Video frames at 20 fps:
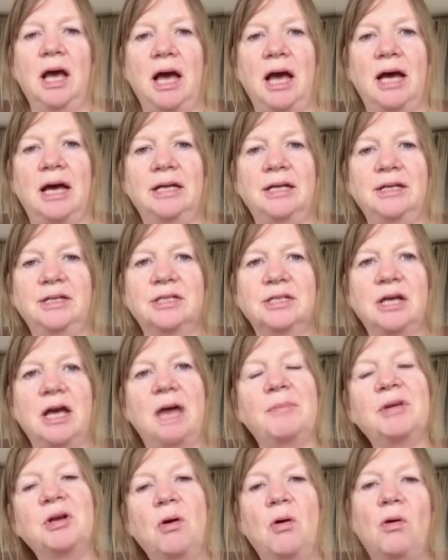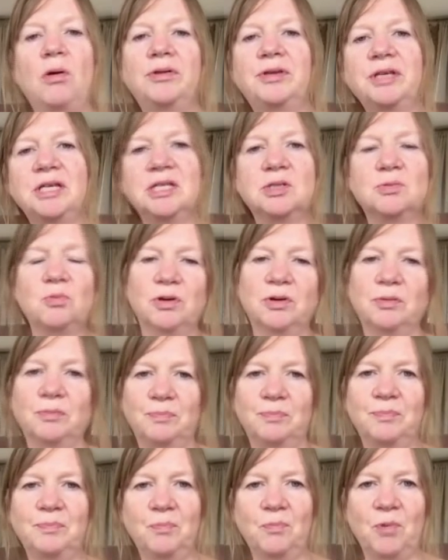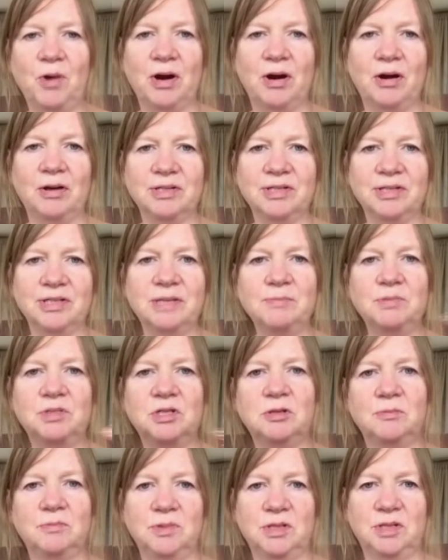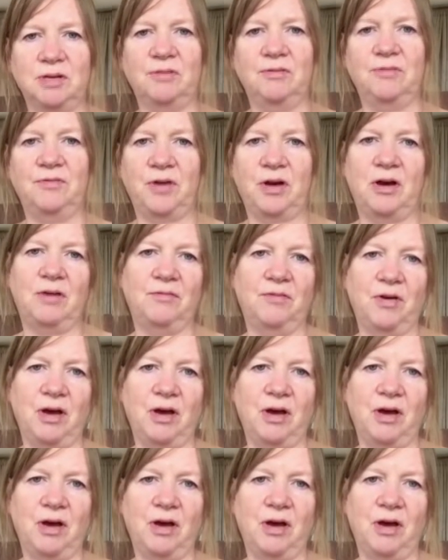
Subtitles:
And I mean, all these were symptoms of